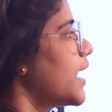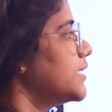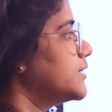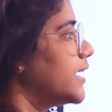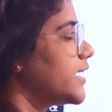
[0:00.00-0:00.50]

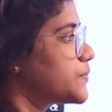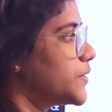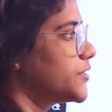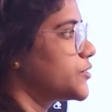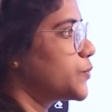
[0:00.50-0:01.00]
and
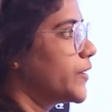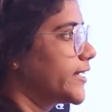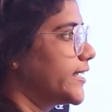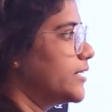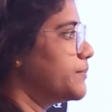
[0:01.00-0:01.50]
experience
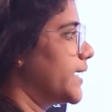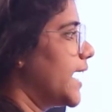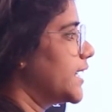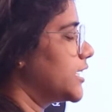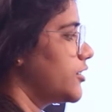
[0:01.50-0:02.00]
working in
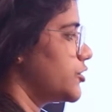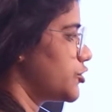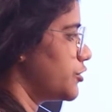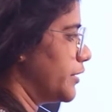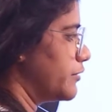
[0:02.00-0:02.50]
mechanical
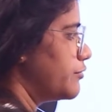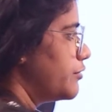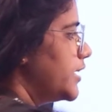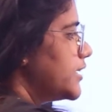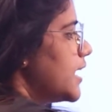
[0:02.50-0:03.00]
engineering
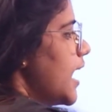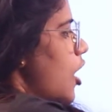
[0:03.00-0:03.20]
field.